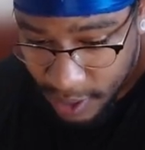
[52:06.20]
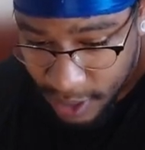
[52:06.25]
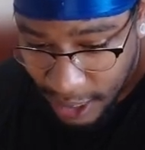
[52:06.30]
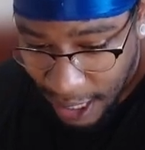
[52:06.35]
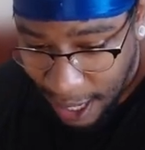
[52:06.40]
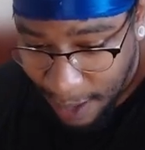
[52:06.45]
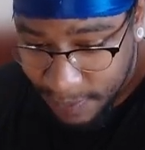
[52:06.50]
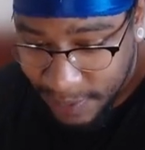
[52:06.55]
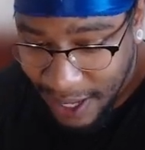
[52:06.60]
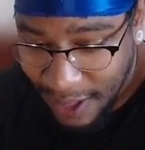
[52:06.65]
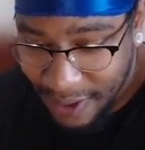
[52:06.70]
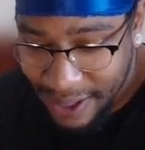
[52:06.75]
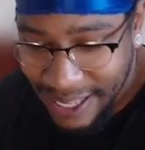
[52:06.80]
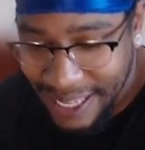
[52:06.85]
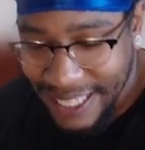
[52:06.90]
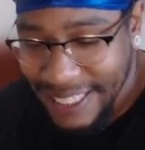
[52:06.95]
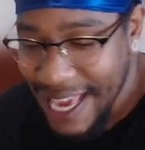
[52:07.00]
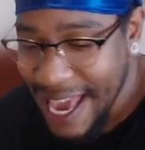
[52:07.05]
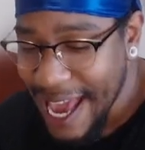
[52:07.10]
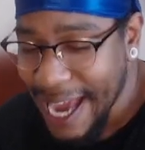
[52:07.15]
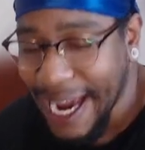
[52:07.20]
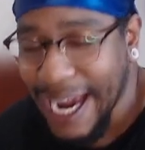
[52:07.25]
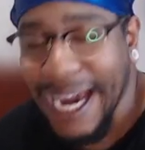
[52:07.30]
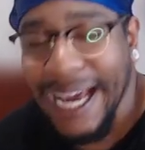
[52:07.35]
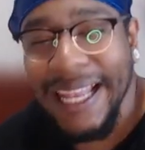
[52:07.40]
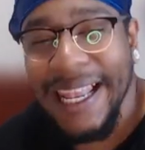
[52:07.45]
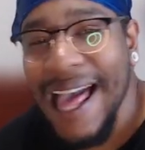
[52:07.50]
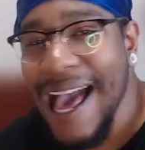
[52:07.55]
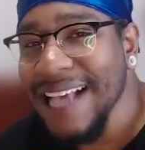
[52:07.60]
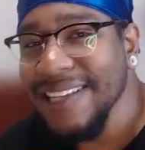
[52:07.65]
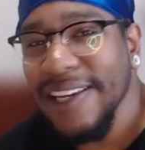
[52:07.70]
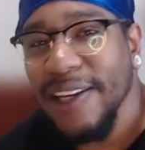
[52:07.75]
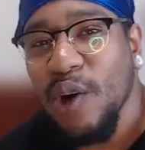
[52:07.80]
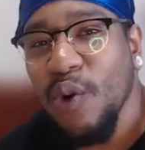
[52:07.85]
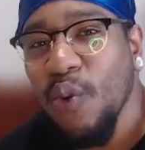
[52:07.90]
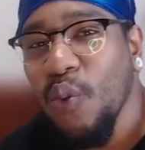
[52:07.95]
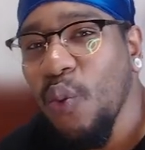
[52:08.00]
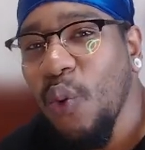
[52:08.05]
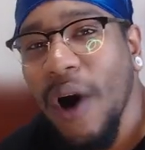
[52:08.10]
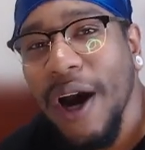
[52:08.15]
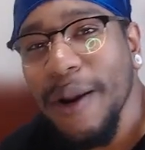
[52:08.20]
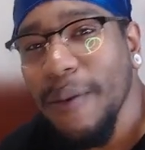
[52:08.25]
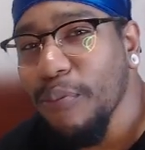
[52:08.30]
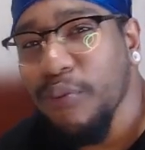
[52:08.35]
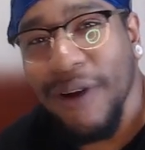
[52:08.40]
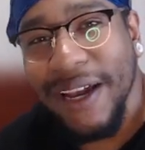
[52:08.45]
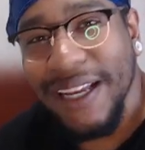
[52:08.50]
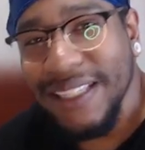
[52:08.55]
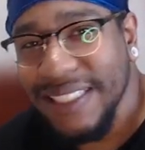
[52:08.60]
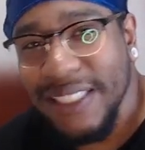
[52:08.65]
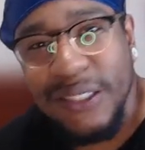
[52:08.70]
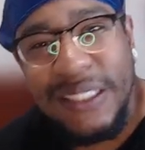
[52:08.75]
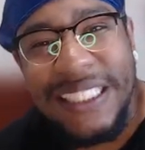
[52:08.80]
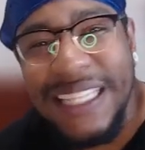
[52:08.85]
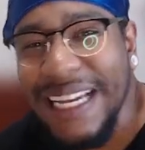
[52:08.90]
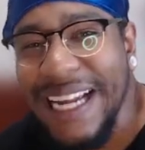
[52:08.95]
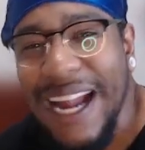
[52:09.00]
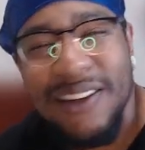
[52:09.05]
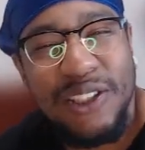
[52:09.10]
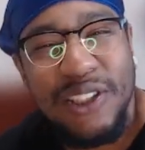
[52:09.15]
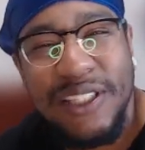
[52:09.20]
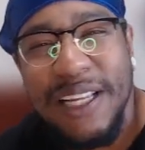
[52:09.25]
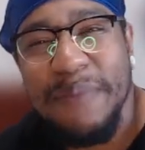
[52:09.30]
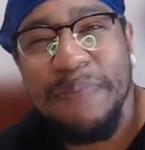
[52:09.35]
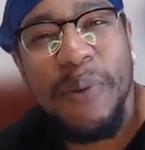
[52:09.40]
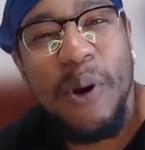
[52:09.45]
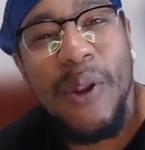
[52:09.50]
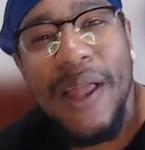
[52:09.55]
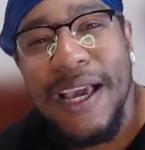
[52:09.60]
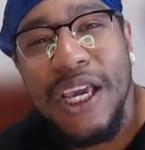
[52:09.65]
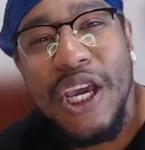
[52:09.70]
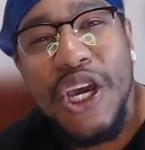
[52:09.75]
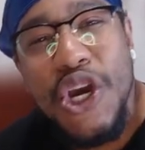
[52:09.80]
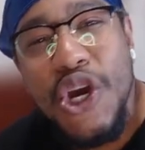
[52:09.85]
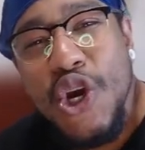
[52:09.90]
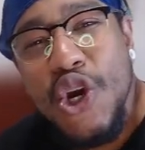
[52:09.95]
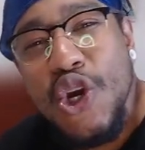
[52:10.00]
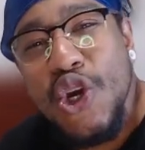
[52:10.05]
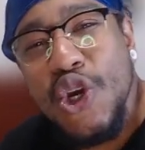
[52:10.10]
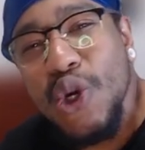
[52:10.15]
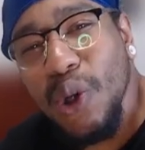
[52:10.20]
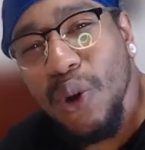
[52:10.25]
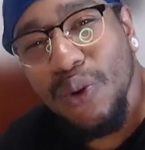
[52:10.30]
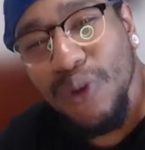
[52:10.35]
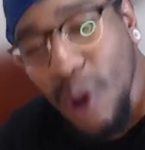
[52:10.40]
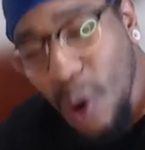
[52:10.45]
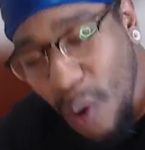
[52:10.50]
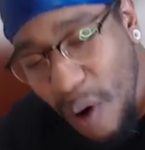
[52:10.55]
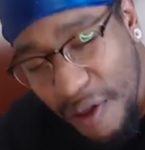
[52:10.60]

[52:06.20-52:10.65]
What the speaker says: I'm telling you, yeah, classic one brain cell psychiatrist. Like, bro, like, you don't know